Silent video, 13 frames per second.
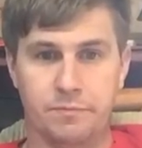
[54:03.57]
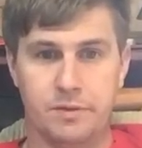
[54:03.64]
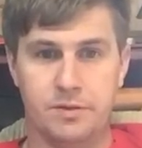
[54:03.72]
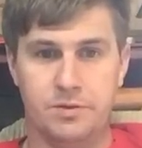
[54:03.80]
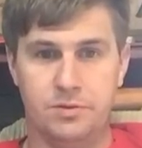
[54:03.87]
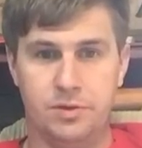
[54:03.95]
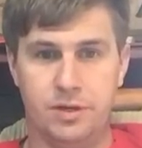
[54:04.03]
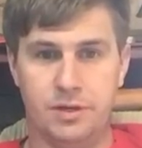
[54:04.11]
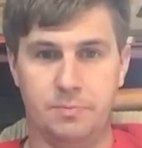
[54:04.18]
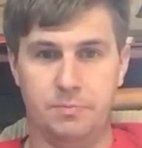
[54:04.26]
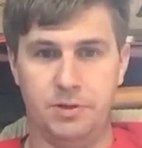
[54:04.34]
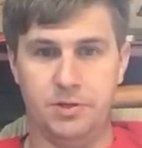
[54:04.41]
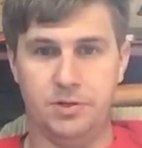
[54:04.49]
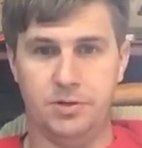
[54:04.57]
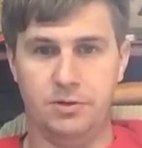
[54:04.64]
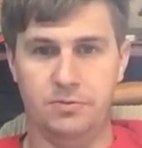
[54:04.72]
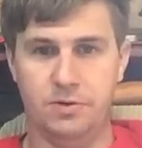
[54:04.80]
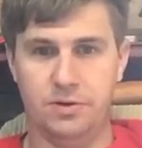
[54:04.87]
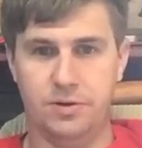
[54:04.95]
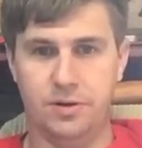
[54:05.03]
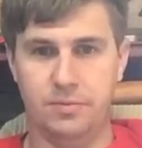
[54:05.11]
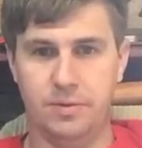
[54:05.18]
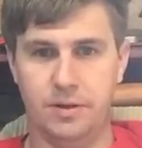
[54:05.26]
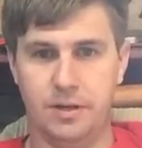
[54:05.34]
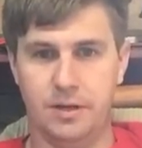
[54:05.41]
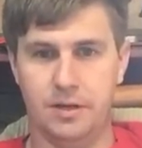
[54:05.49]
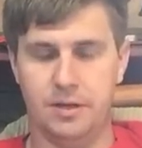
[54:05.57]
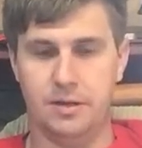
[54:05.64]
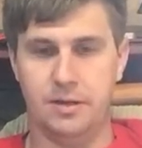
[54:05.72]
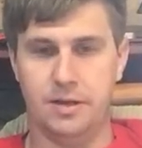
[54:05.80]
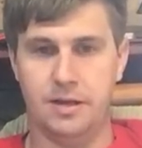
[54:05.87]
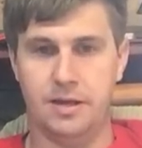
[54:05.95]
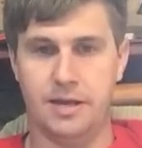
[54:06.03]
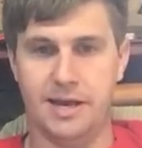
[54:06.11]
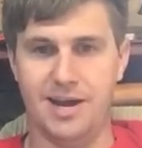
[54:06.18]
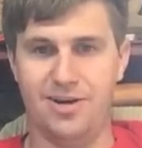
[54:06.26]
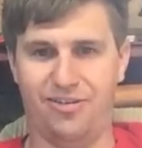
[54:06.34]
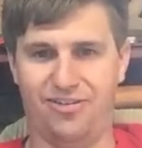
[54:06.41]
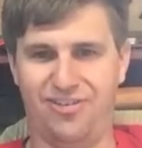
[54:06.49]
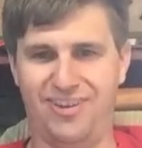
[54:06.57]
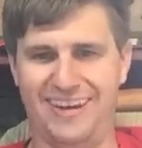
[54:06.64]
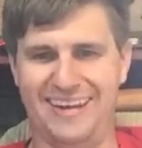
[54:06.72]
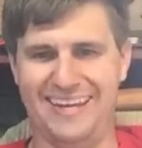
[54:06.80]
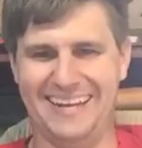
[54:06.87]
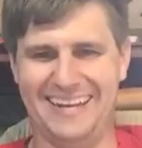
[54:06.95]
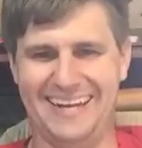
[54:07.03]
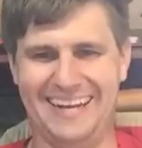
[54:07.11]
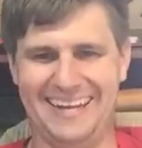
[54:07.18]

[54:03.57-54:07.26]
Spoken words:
Did you take a picture of your Derby Day outfit?